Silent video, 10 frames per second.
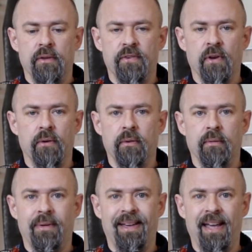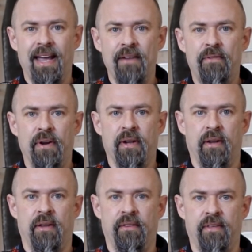So
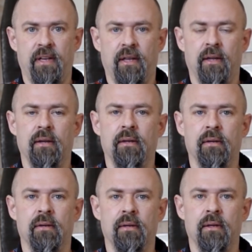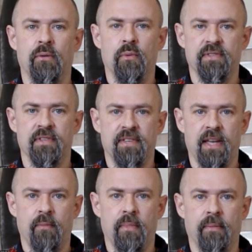everything was the
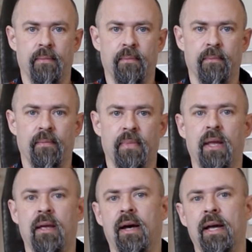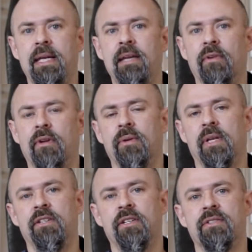same. I even could
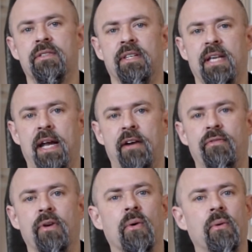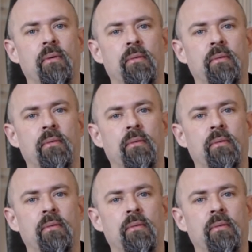adjust the airflow.